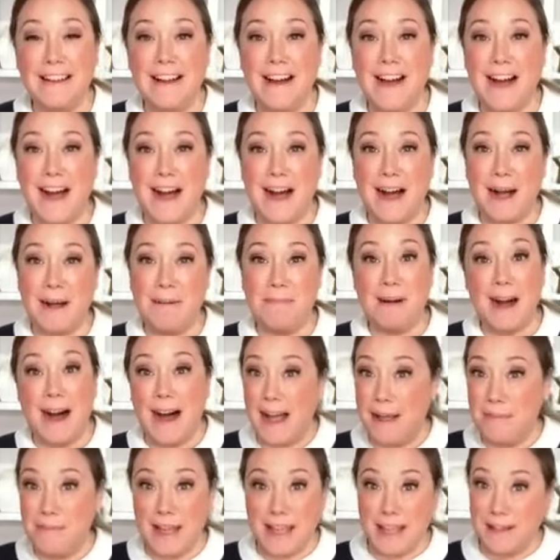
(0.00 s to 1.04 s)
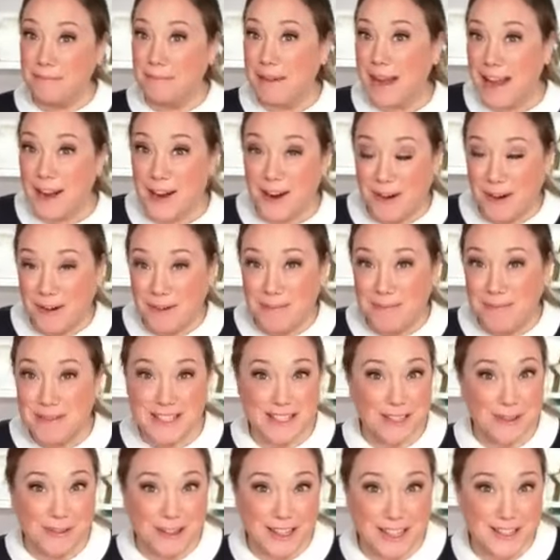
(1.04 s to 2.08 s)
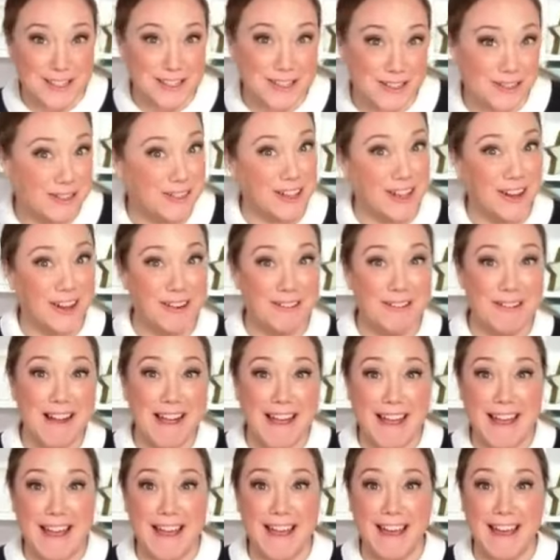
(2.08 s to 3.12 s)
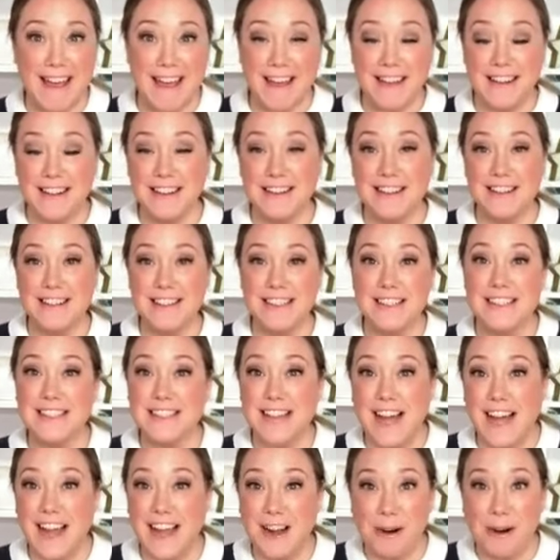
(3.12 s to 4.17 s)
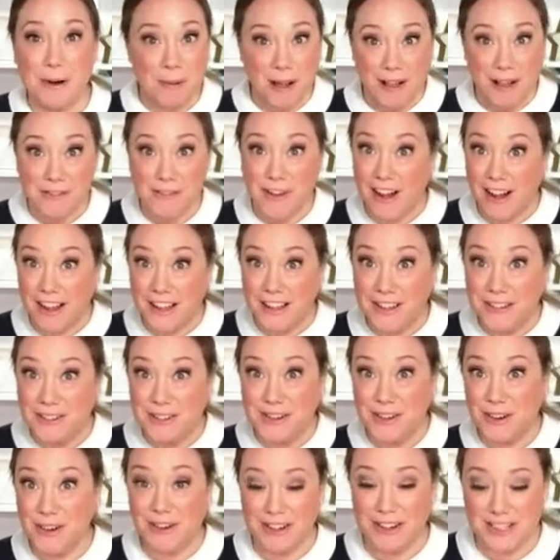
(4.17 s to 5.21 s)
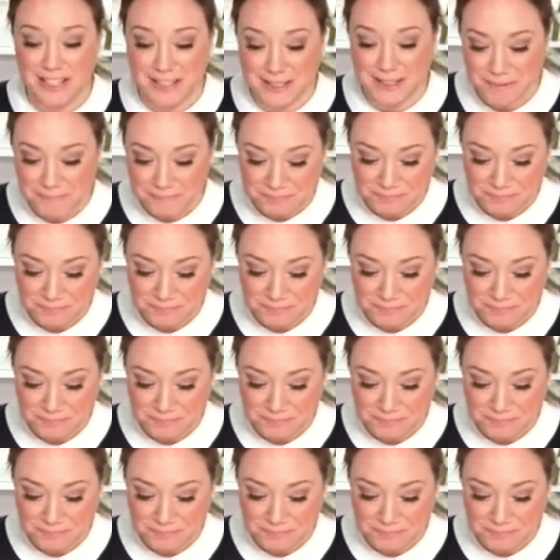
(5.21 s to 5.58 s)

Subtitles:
I'm in my home sewing studio and I hope I've caught you in yours.